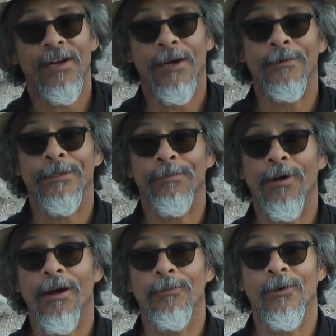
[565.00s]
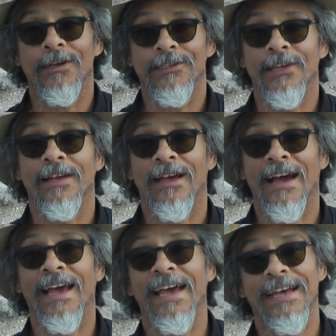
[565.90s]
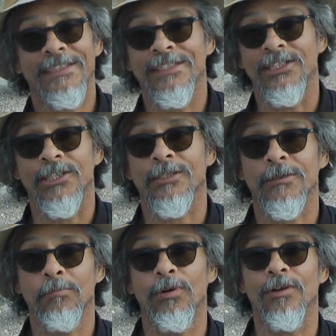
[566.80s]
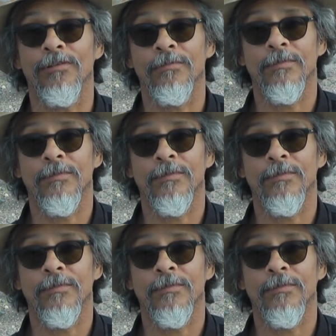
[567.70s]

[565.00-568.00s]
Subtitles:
out what the problem was. I had to just put